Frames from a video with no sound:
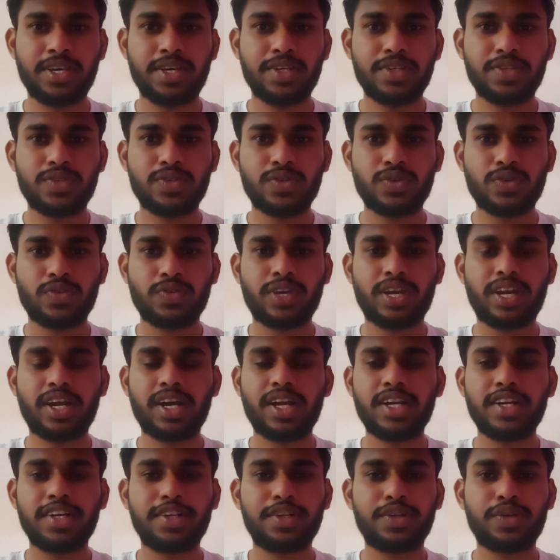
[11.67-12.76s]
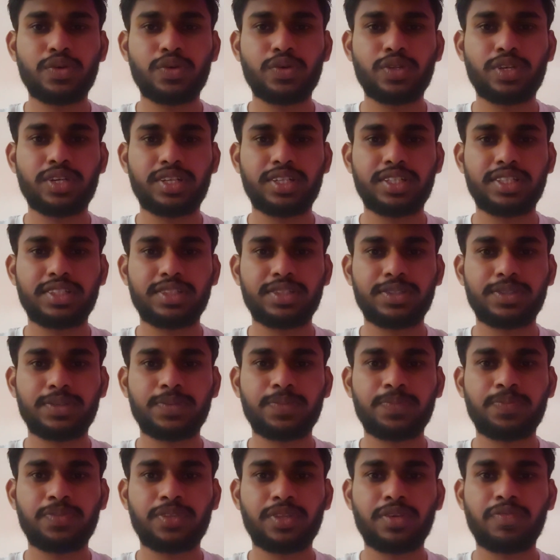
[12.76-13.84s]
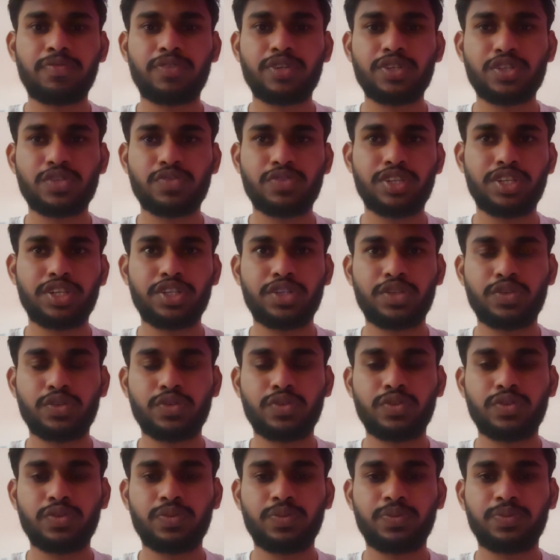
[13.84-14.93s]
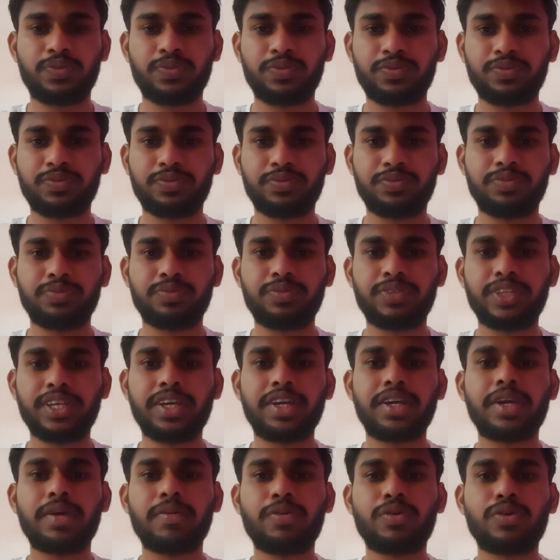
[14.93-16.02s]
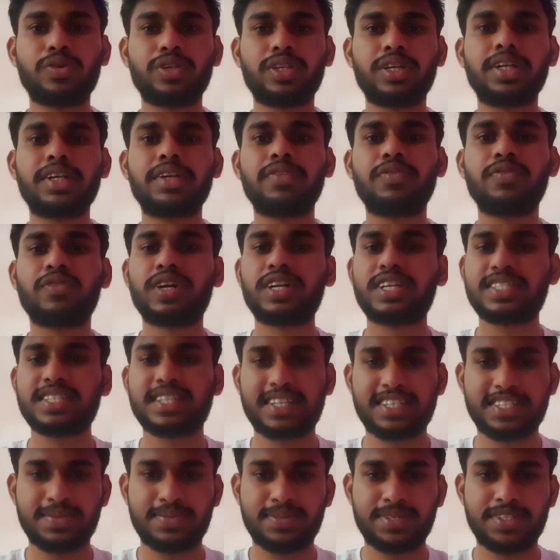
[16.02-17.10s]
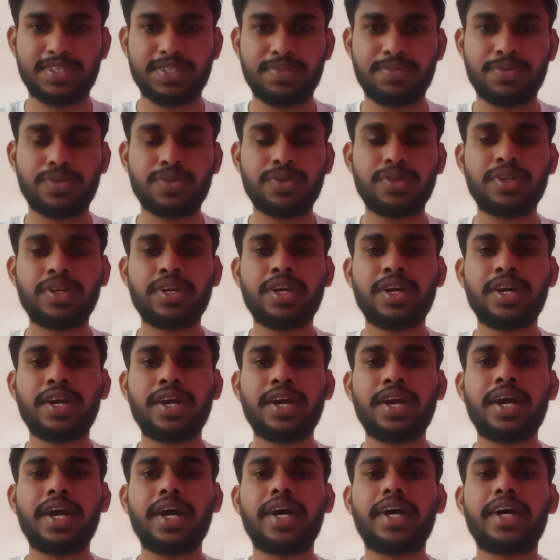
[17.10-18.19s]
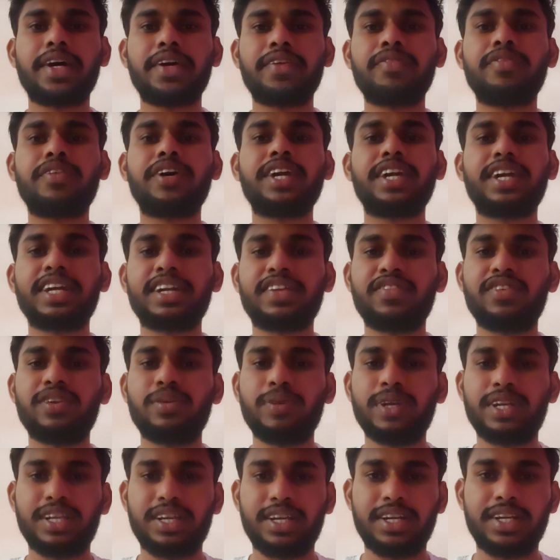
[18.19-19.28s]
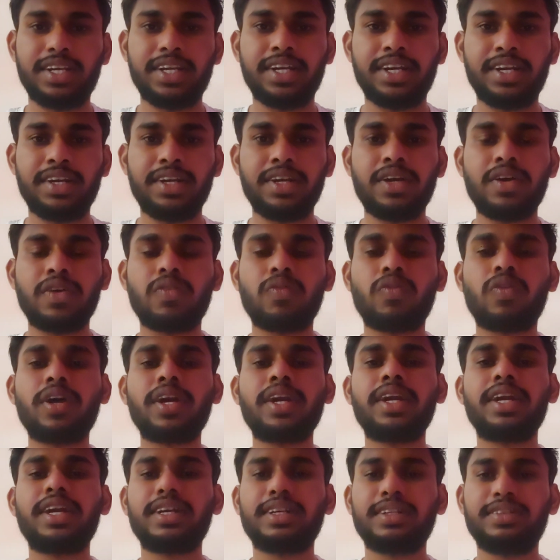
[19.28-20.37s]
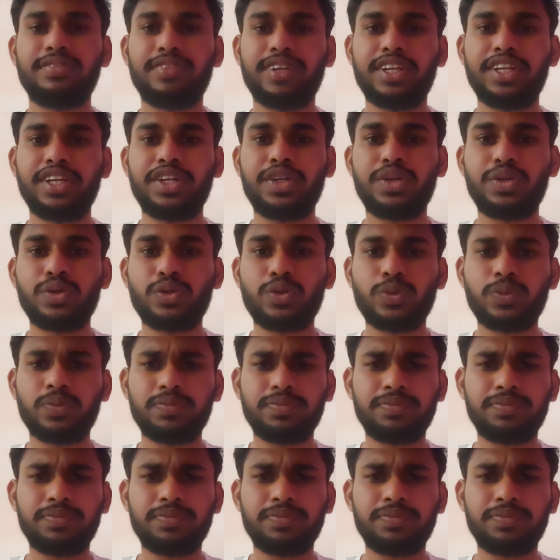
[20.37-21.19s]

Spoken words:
So we are already know that first we need to think about that what is an expense report and why it will be needed, why we need to